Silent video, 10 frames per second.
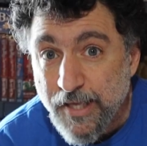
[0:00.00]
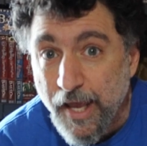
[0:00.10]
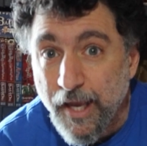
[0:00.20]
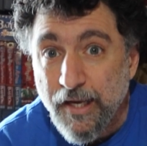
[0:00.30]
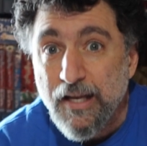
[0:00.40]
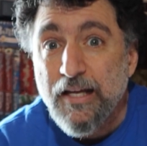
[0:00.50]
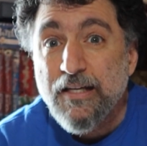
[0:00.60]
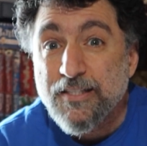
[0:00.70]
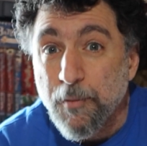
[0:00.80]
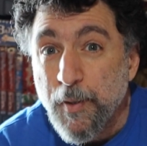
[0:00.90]
say,
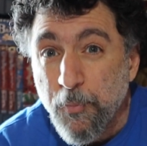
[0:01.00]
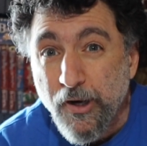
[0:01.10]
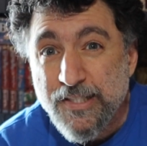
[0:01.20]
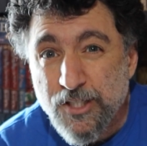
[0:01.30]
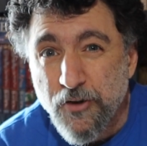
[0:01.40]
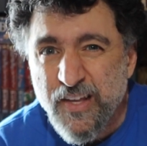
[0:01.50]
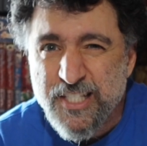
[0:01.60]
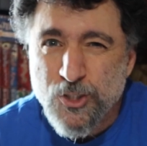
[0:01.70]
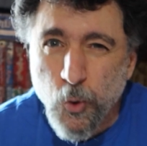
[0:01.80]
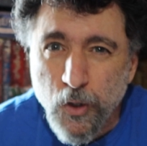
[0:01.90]
some people consider
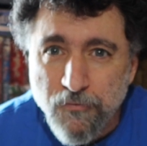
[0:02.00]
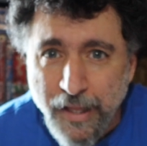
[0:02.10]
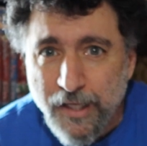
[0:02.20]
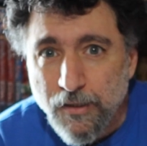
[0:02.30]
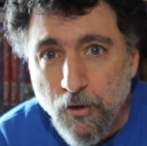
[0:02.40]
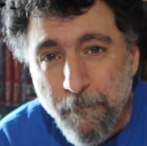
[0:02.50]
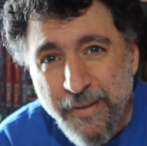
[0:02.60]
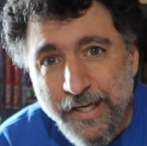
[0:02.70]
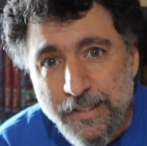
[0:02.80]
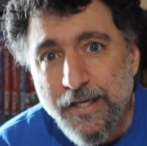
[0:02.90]
this sort of like a little
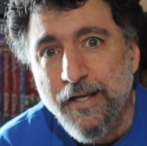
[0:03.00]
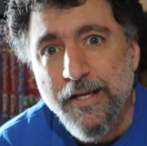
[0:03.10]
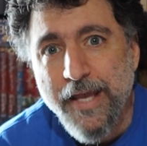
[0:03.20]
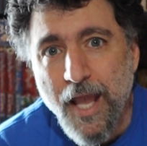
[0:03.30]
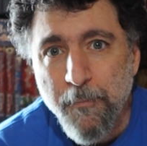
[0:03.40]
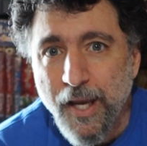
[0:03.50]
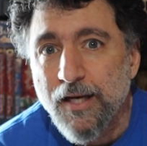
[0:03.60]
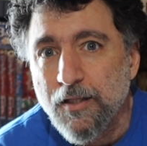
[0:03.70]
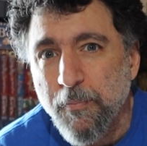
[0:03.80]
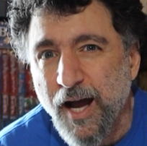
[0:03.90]
mini D&D
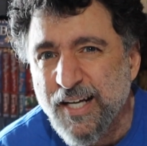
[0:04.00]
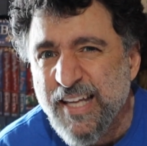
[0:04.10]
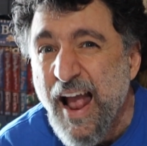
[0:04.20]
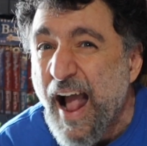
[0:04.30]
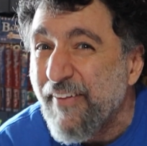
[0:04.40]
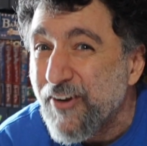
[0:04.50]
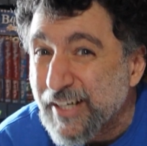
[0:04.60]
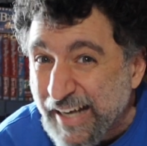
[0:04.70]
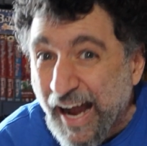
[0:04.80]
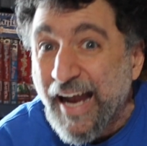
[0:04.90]
campaign in the box, and
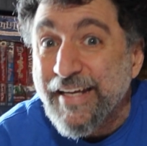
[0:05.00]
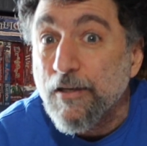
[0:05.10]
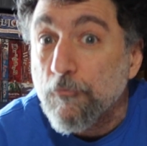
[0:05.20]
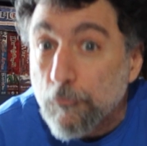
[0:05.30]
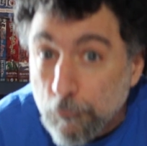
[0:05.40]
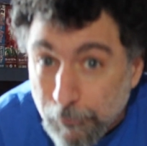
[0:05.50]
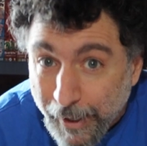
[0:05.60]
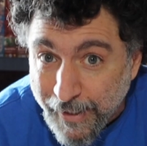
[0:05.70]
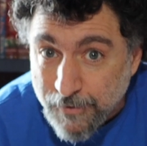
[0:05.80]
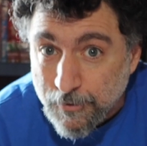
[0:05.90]
they're kind of
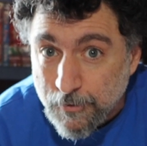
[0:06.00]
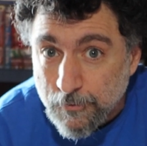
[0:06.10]
right.